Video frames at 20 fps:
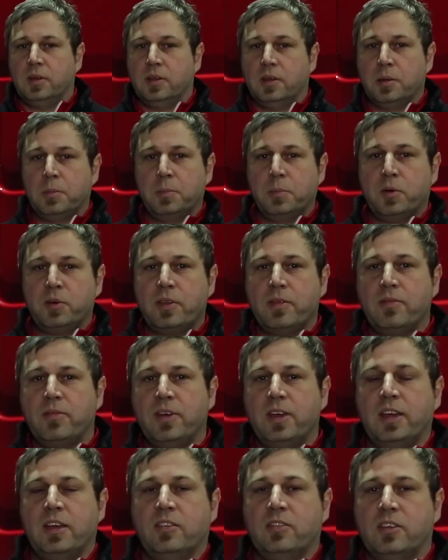The important
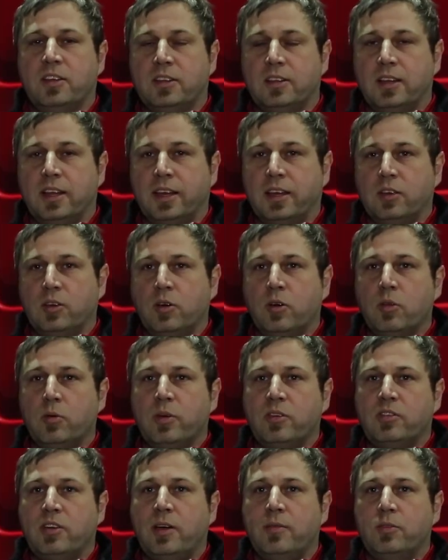thing is that you
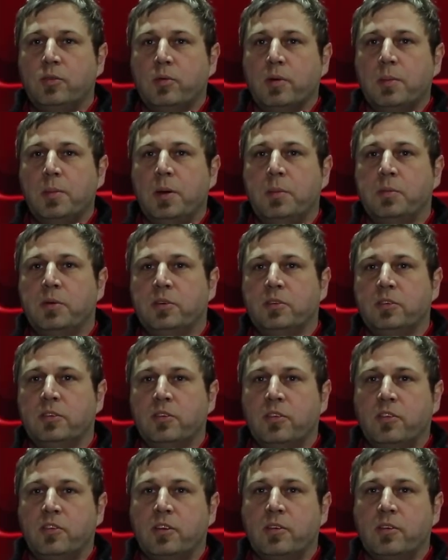always have to remember there is